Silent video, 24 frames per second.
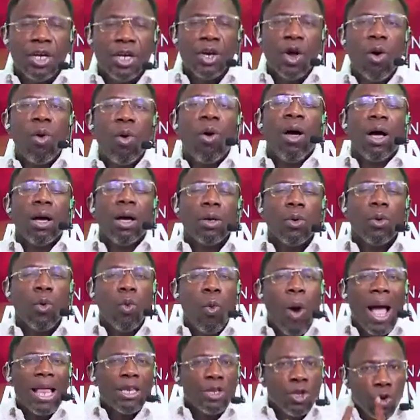You know,
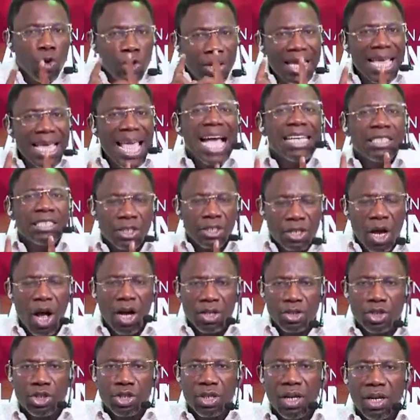when you hear
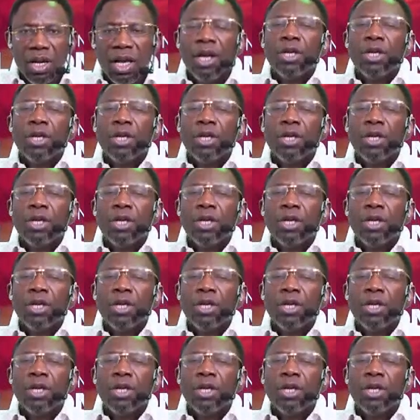such,